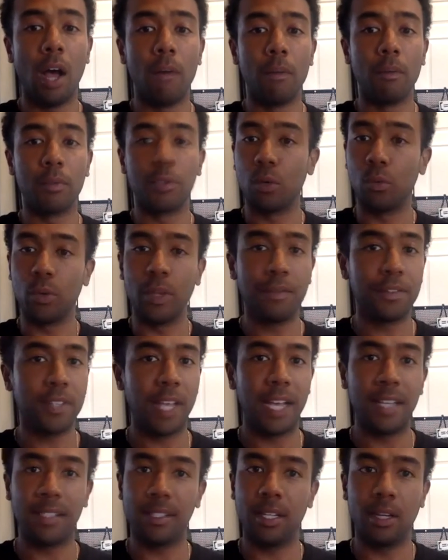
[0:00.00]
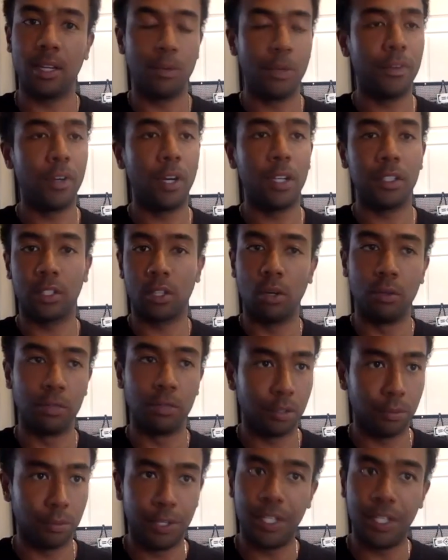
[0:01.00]
So we've tested it. We've gone to
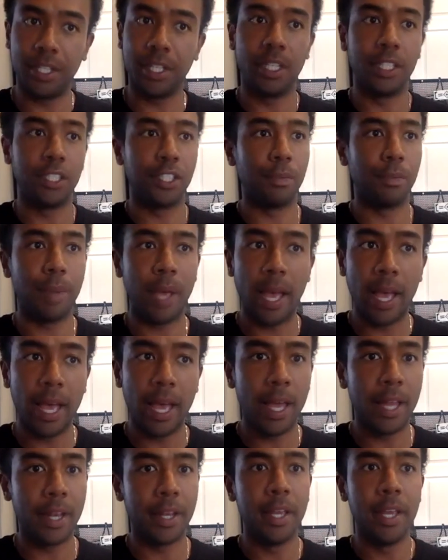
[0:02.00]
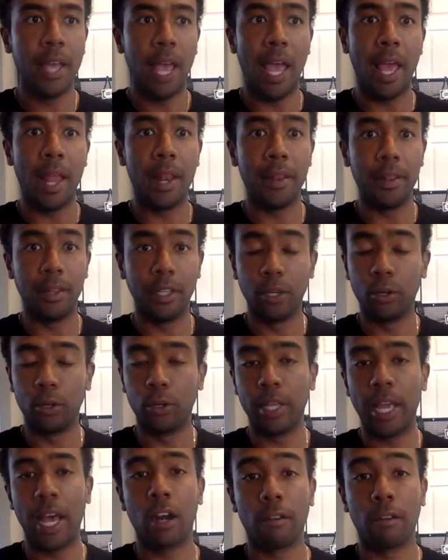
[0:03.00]
Costa Rica, Japan, and
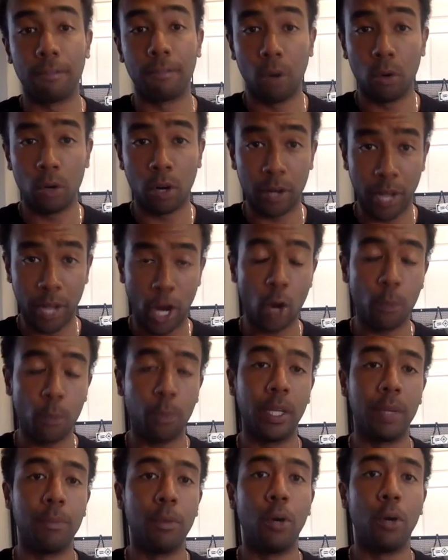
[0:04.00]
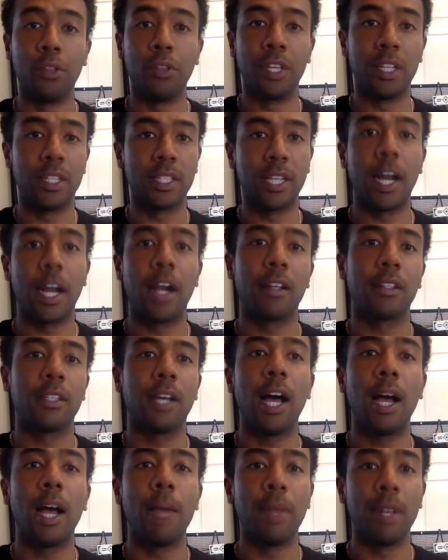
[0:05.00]
literally had our phone on airplane mode the entire
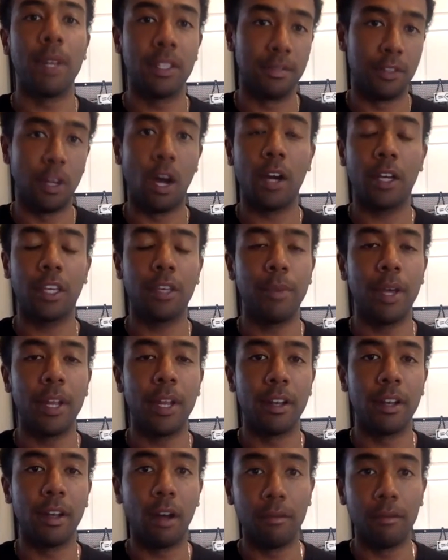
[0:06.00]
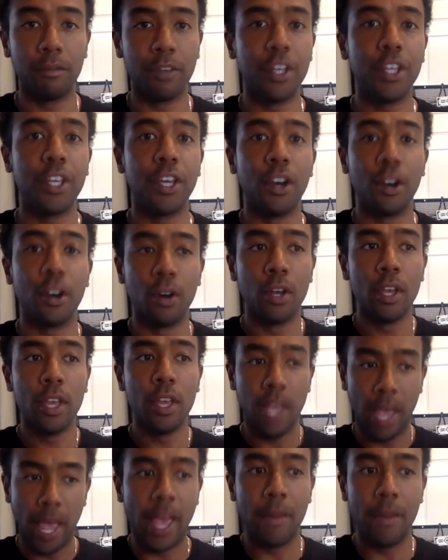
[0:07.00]
time, and it's documented on video,
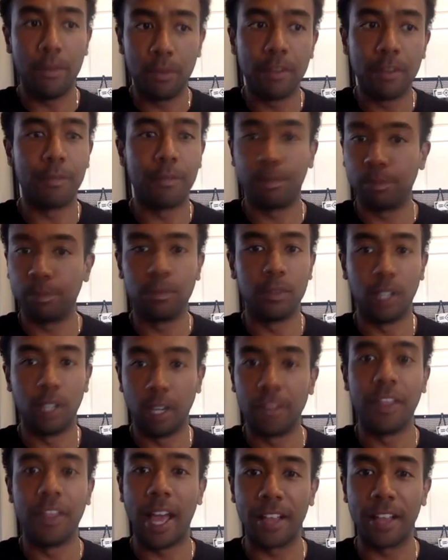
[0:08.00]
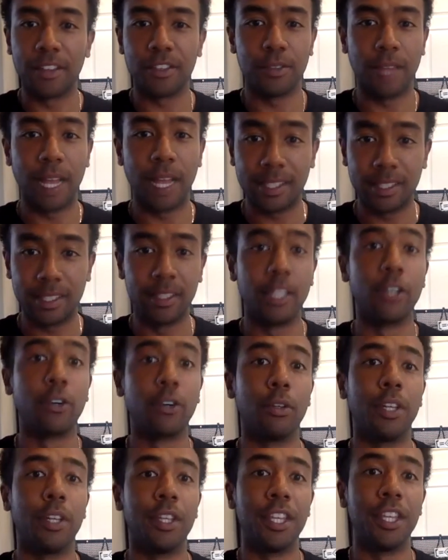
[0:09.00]
and we've done that. So that's
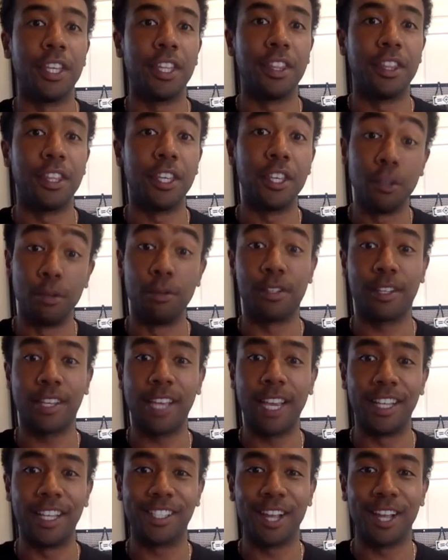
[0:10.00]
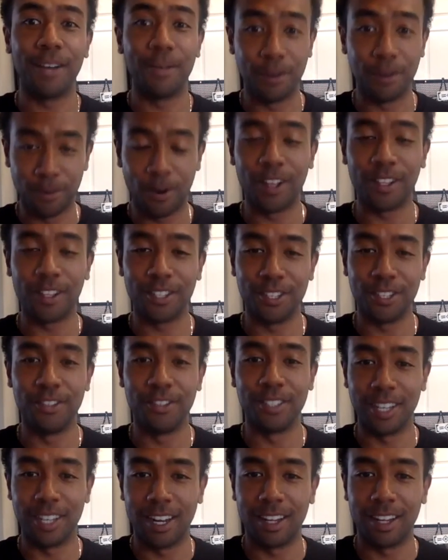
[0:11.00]
literally the use case that we want to use it at.